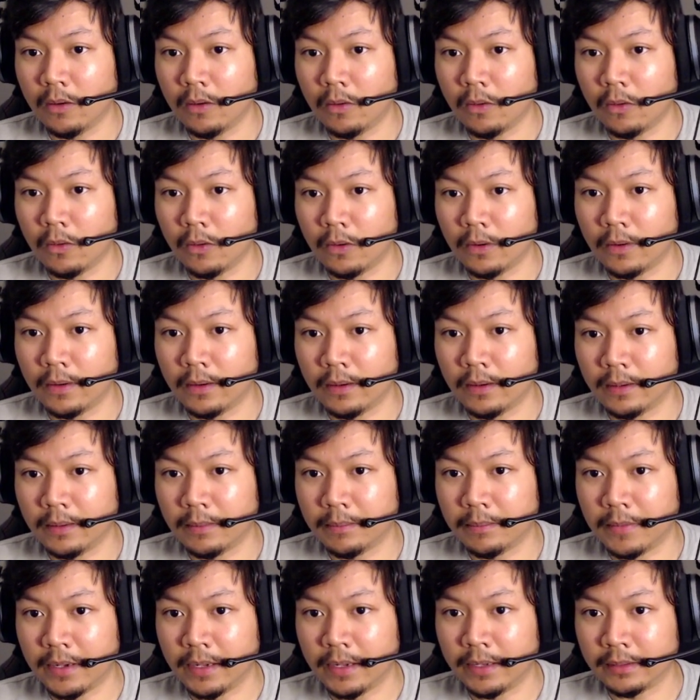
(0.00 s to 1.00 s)
or
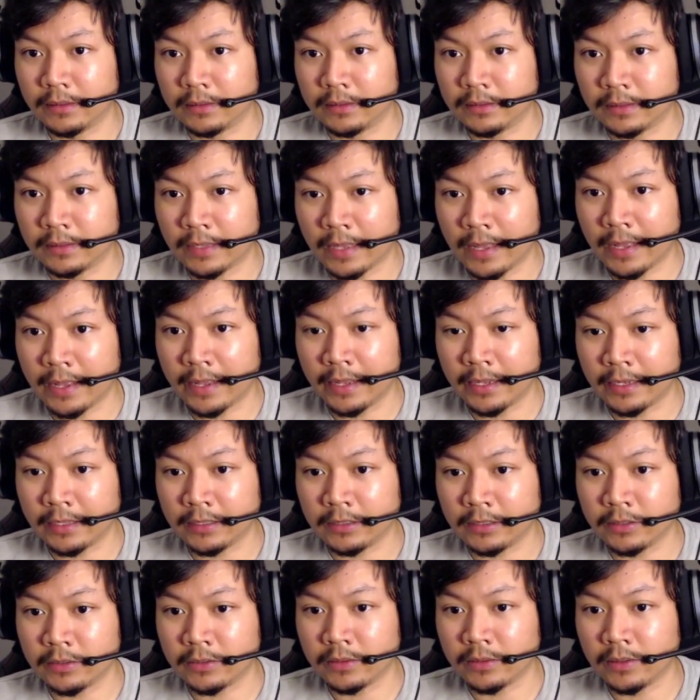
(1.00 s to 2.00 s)
my
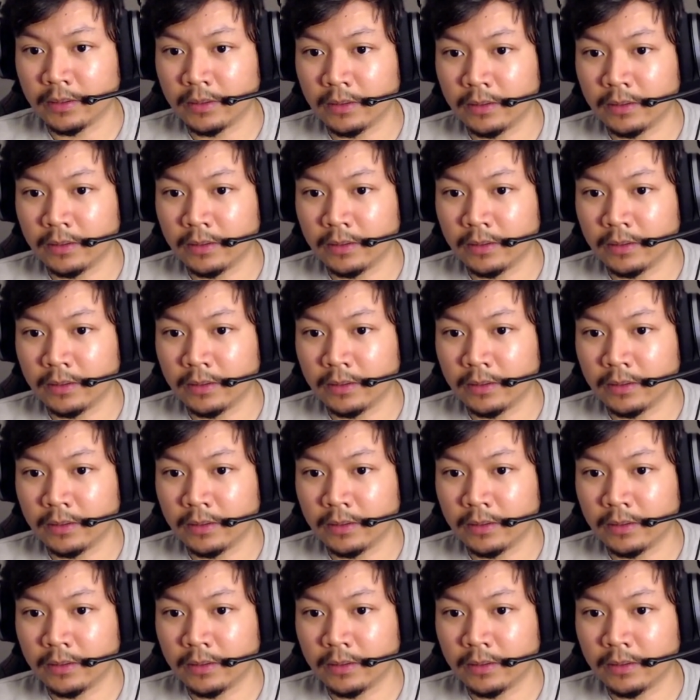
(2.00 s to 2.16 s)
stats,